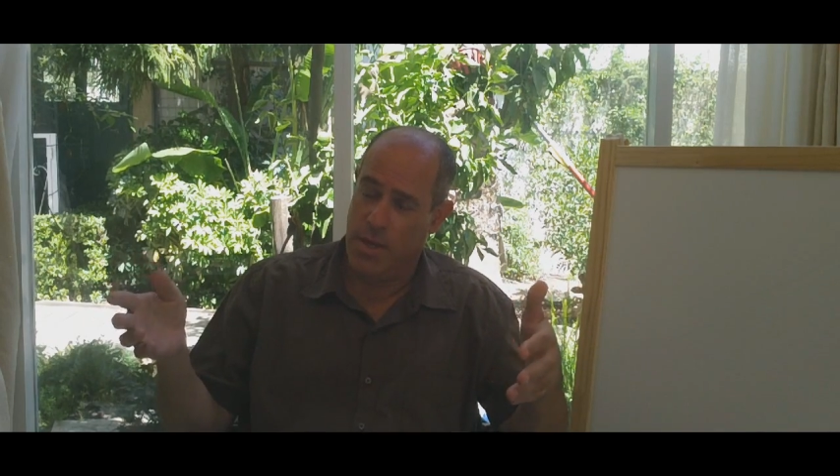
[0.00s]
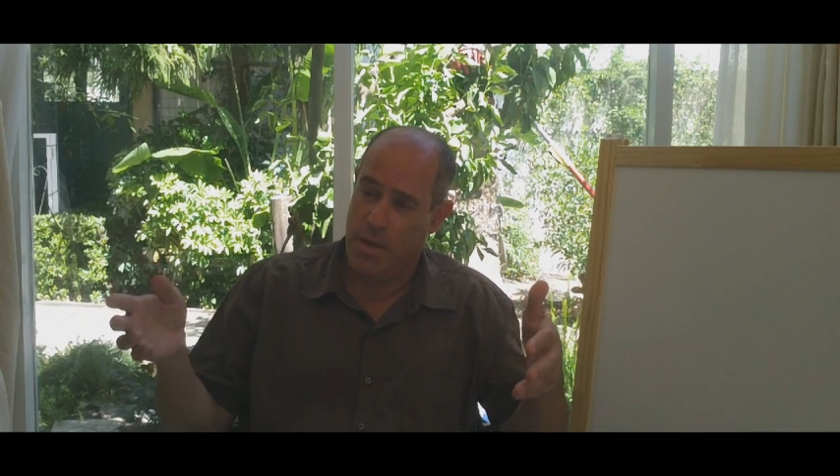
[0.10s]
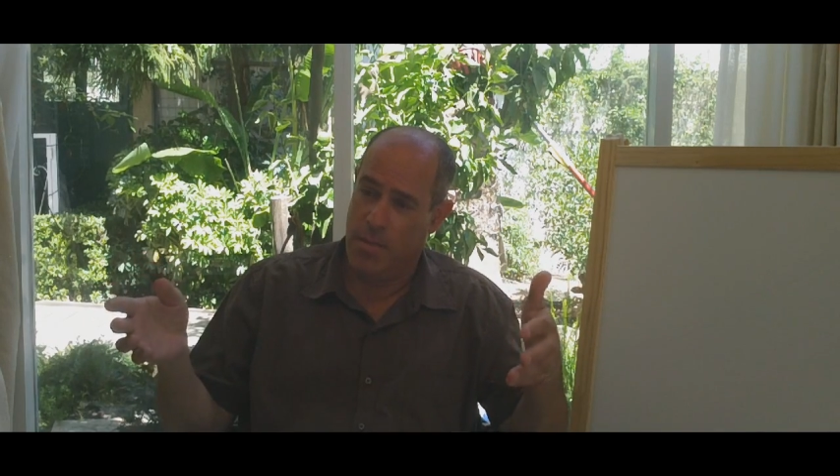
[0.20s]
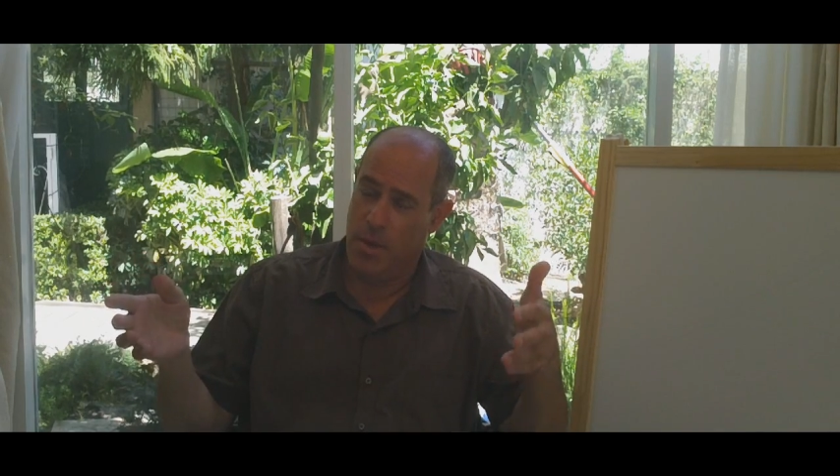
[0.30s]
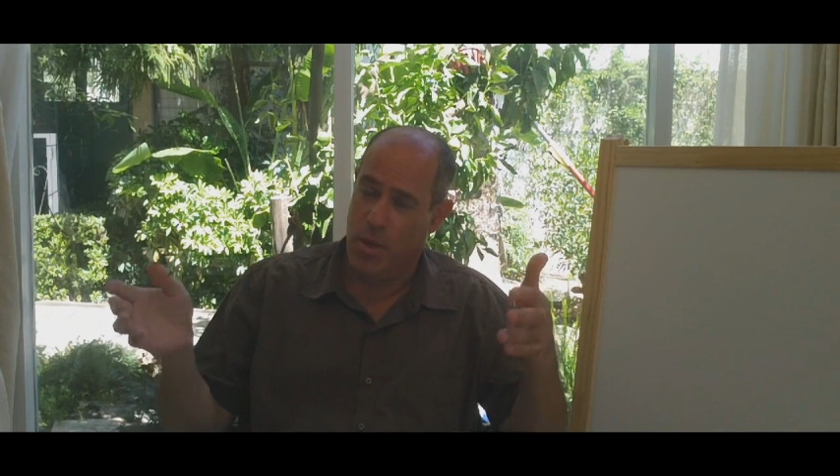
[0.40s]

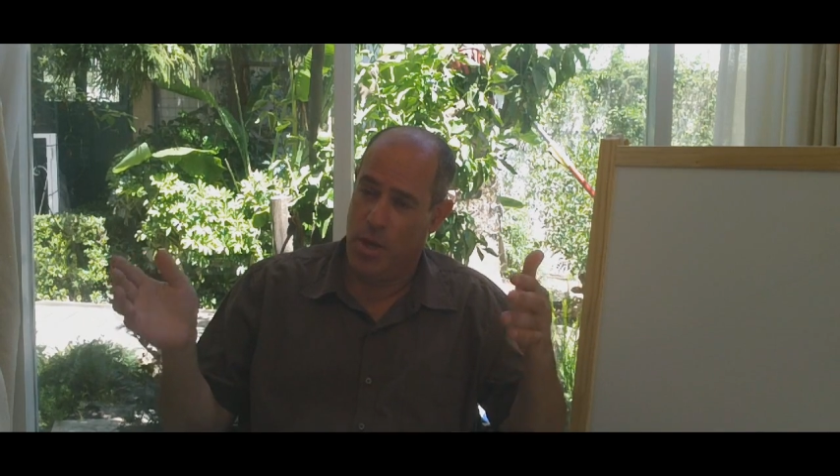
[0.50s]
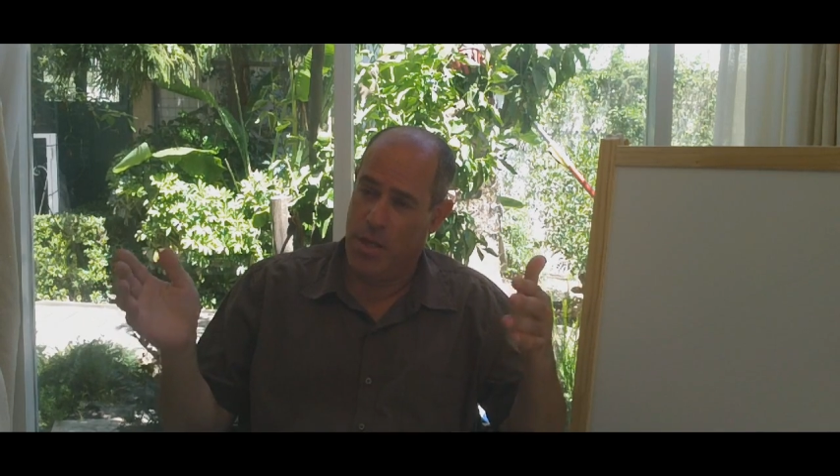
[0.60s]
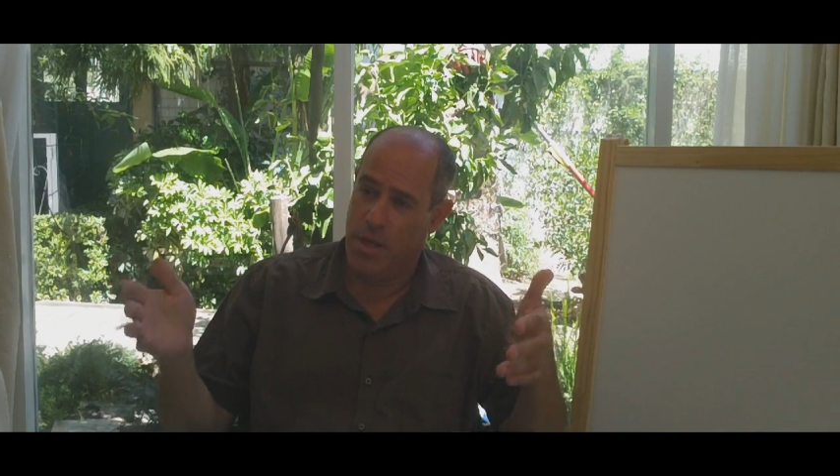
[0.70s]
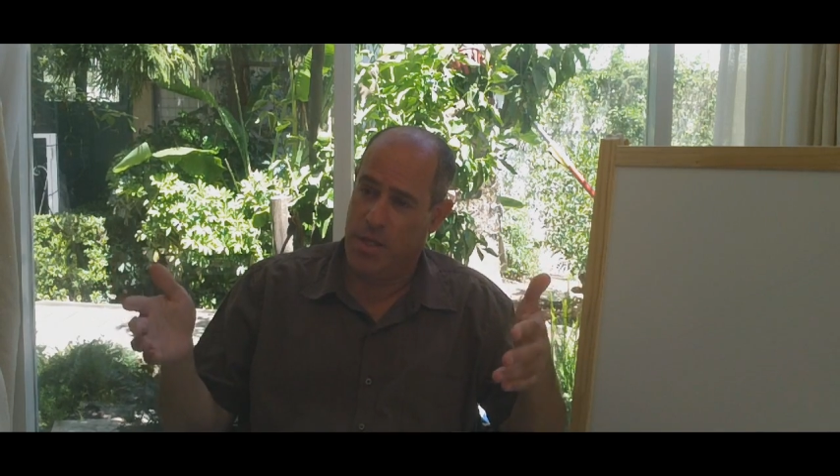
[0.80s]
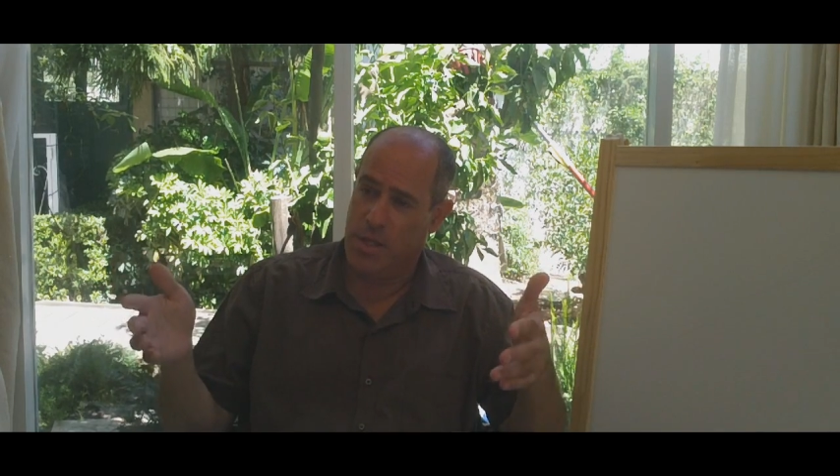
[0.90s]
Can be
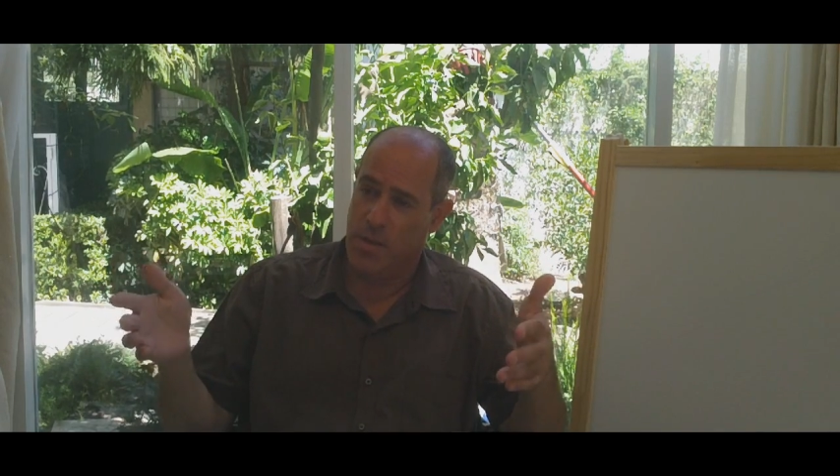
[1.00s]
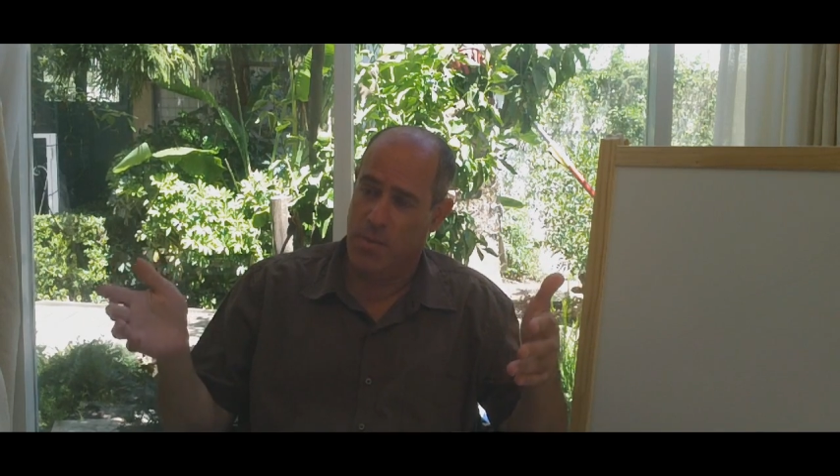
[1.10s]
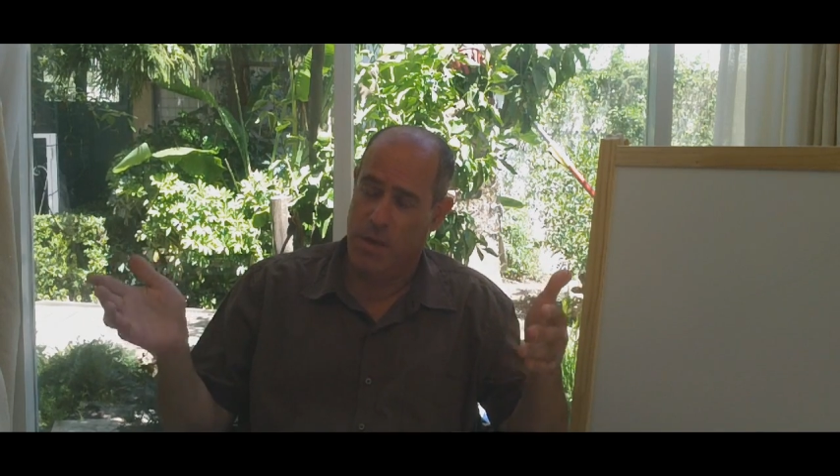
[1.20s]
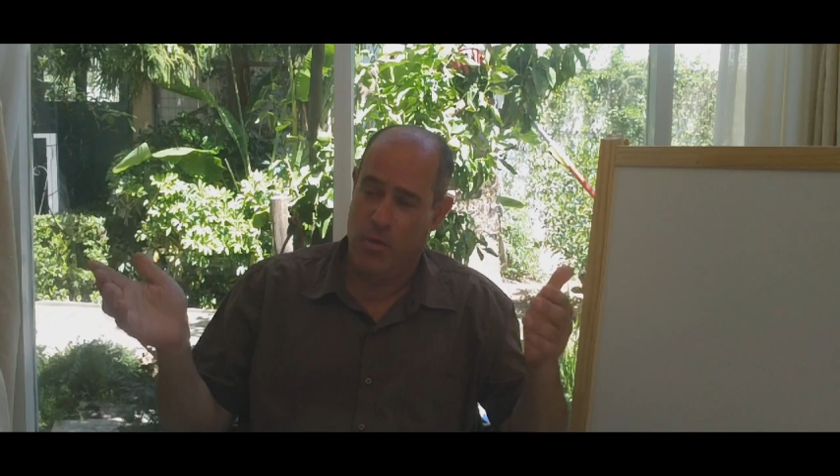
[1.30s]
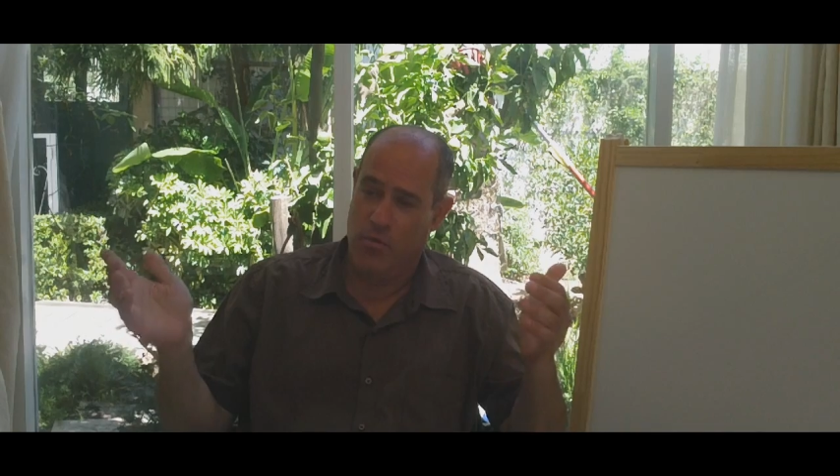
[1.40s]
genetics, can
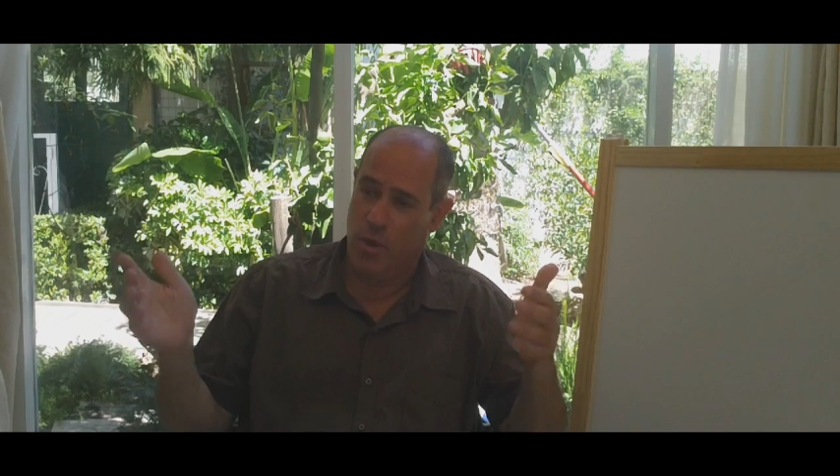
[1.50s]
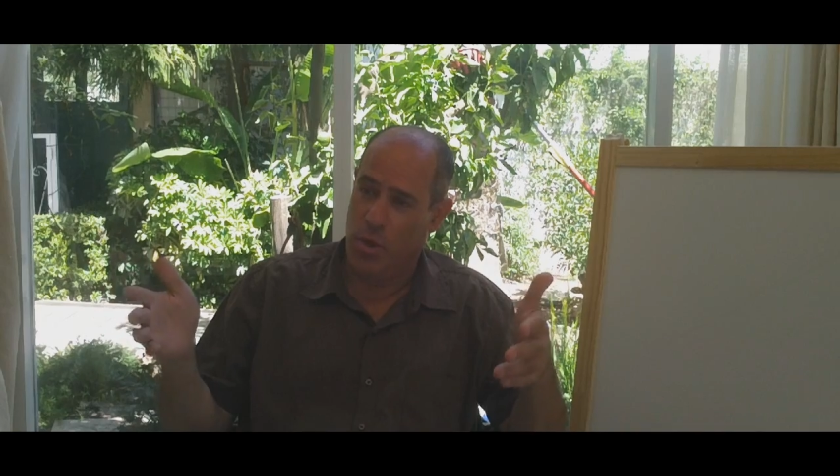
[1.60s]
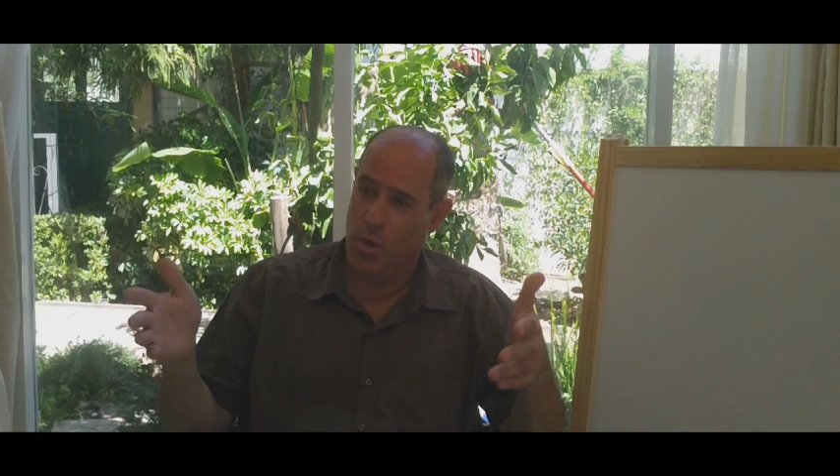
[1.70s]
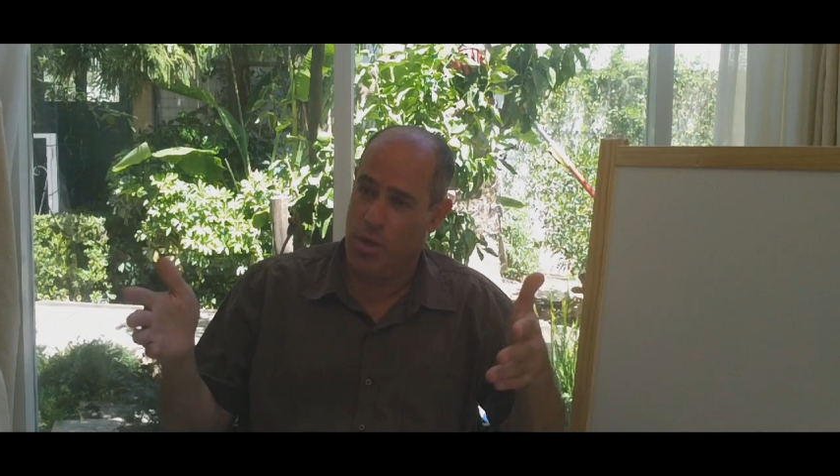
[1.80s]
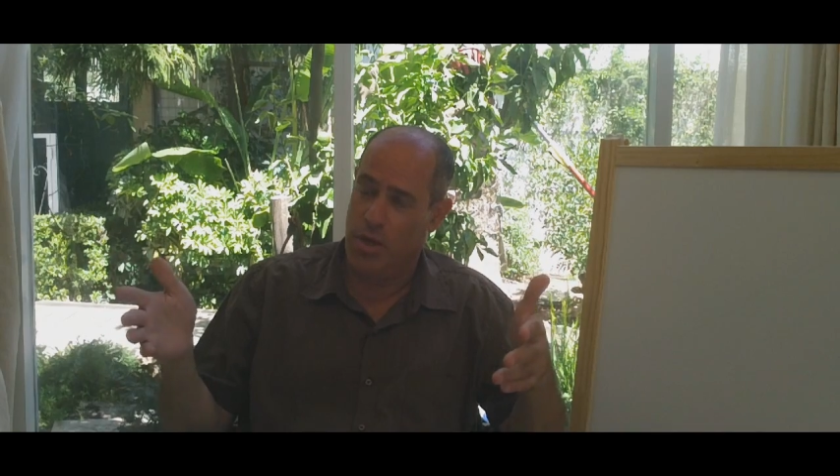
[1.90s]
be
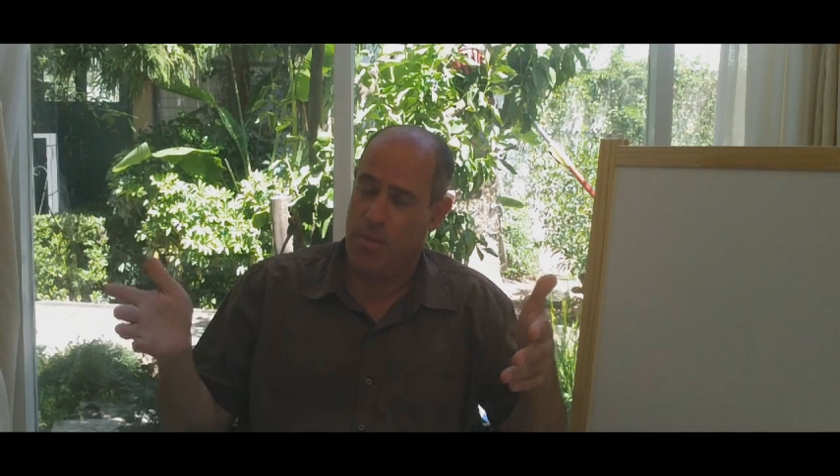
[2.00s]
nutrition,